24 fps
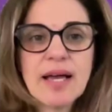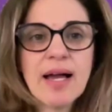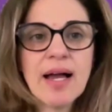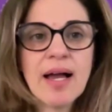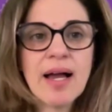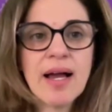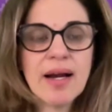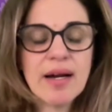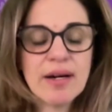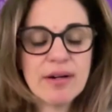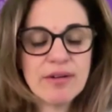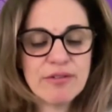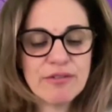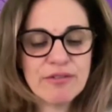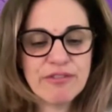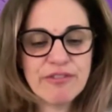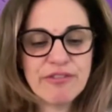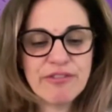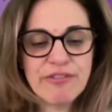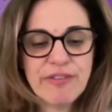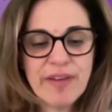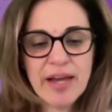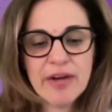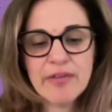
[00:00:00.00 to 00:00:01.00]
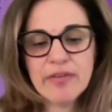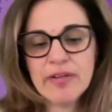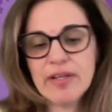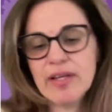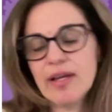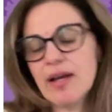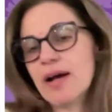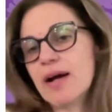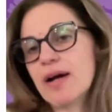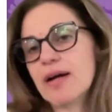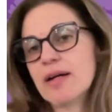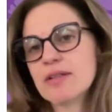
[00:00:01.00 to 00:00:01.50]
are very
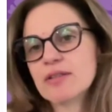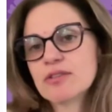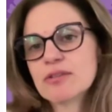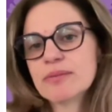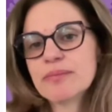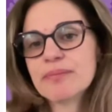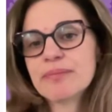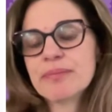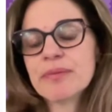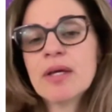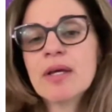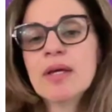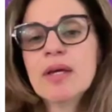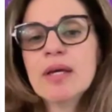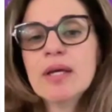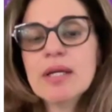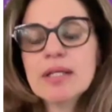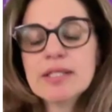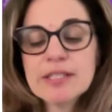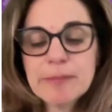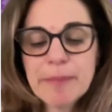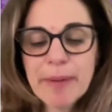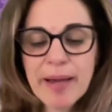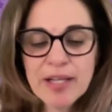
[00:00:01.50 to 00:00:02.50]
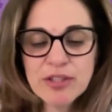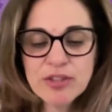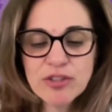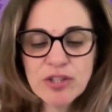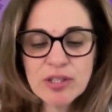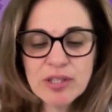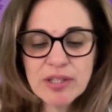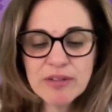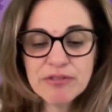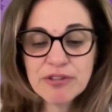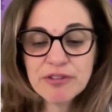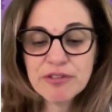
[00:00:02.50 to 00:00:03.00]
hard,
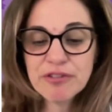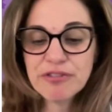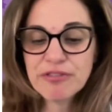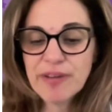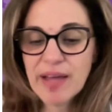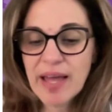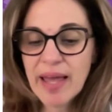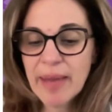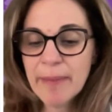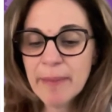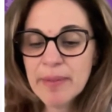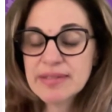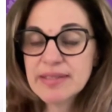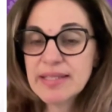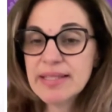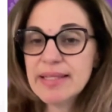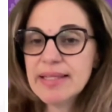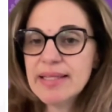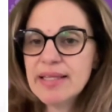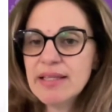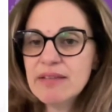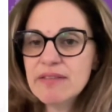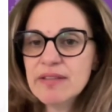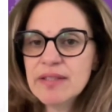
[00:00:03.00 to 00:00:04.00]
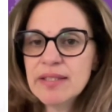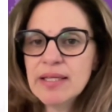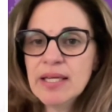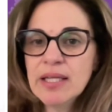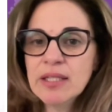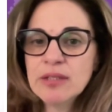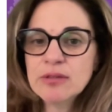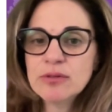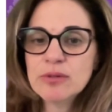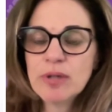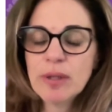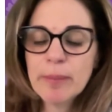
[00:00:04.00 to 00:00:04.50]
especially for families living
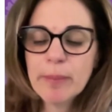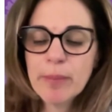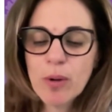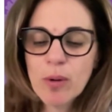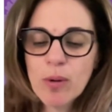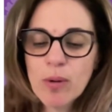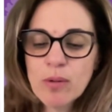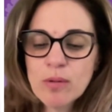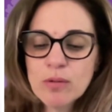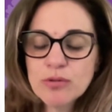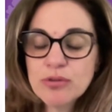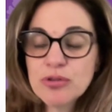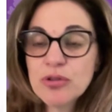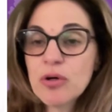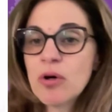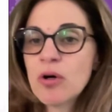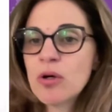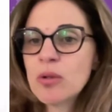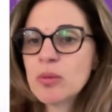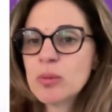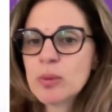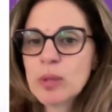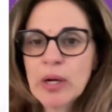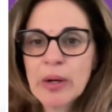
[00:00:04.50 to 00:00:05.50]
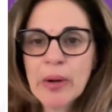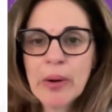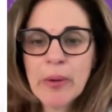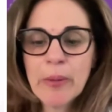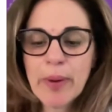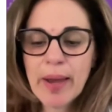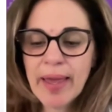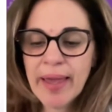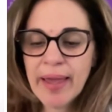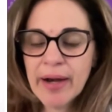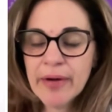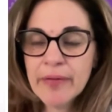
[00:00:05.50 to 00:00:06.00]
in remote or
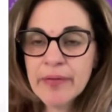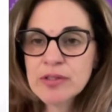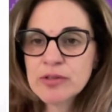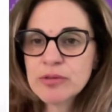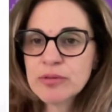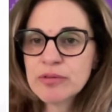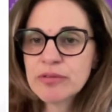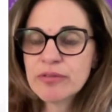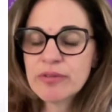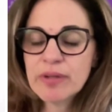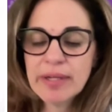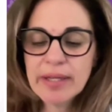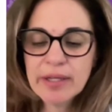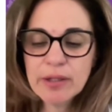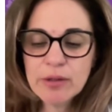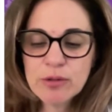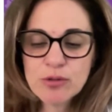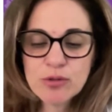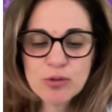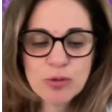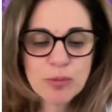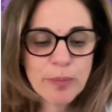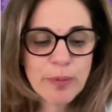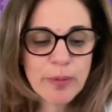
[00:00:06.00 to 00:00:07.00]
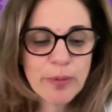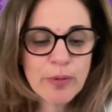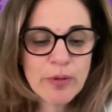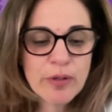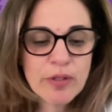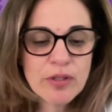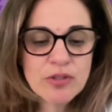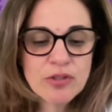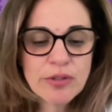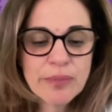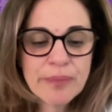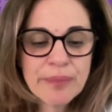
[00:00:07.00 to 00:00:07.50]
rural areas with little
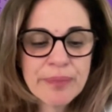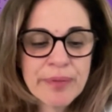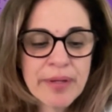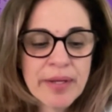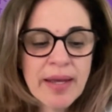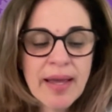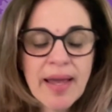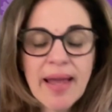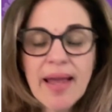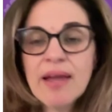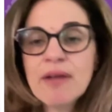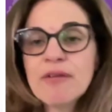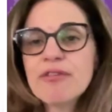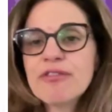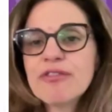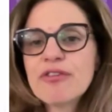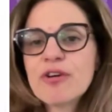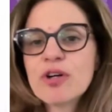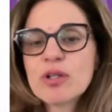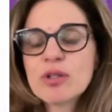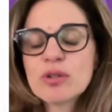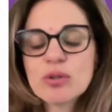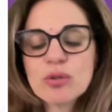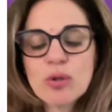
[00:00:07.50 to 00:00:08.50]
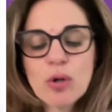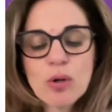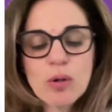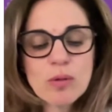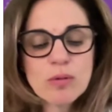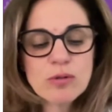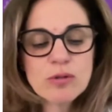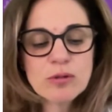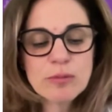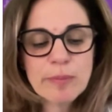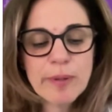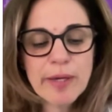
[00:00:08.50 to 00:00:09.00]
support, and for
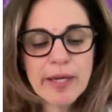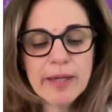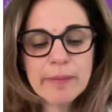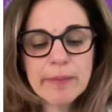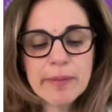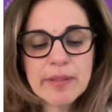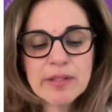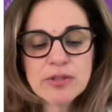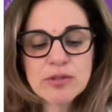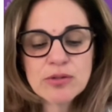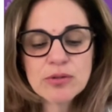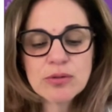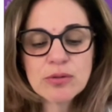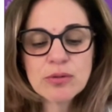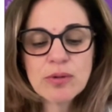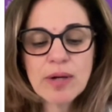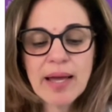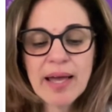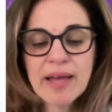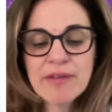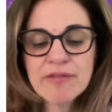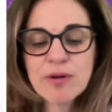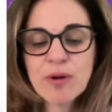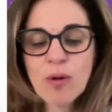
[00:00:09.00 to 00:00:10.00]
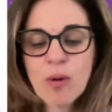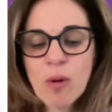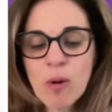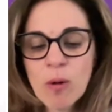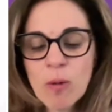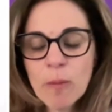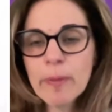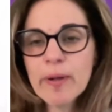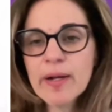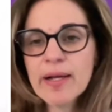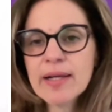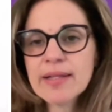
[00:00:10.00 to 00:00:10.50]
those babies who have
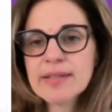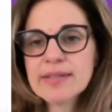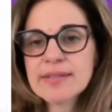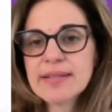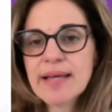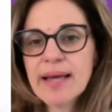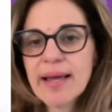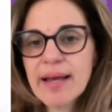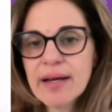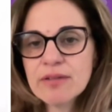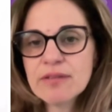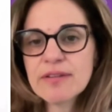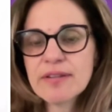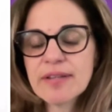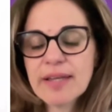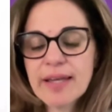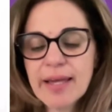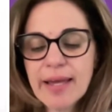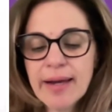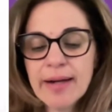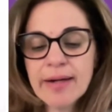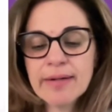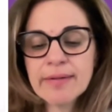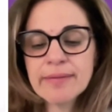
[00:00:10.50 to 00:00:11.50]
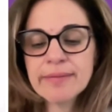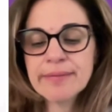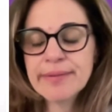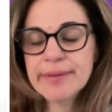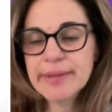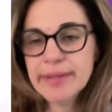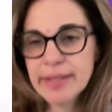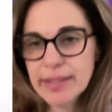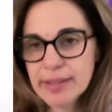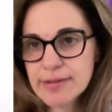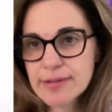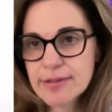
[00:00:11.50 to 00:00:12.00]
complex healthcare
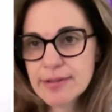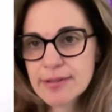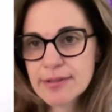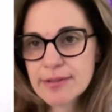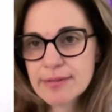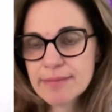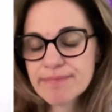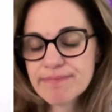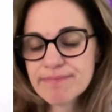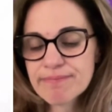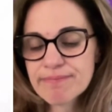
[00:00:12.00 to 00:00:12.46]
needs.